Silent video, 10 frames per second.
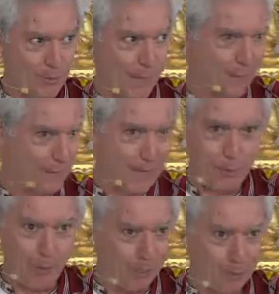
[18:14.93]
without
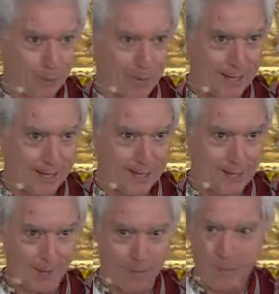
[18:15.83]
elaborating on the practice
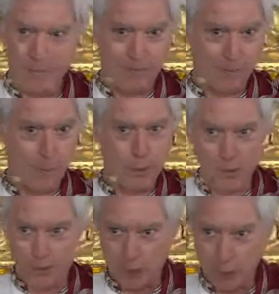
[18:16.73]
at all.
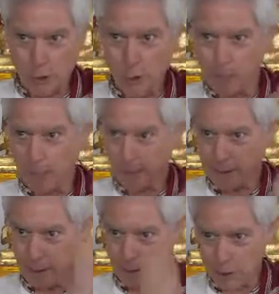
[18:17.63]
Focus on the sheer
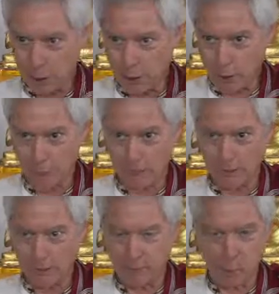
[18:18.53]
luminosity, the sheer
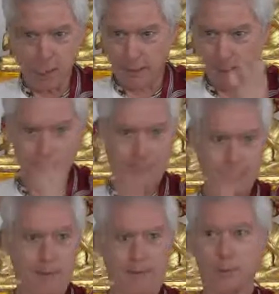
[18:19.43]
cognizance of awareness,
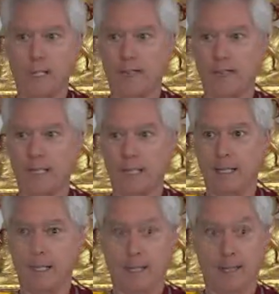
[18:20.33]
and that's what he had to
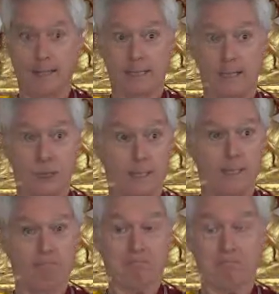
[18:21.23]
say. And that's
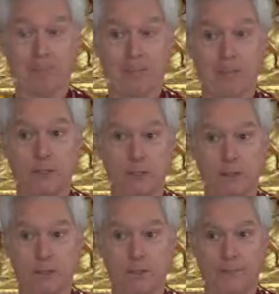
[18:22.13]

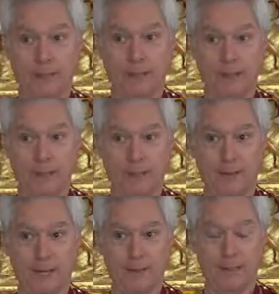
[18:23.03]
sufficient,
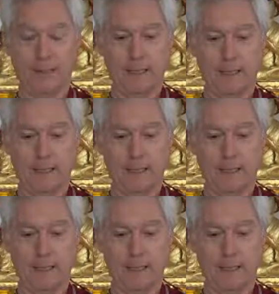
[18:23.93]
right?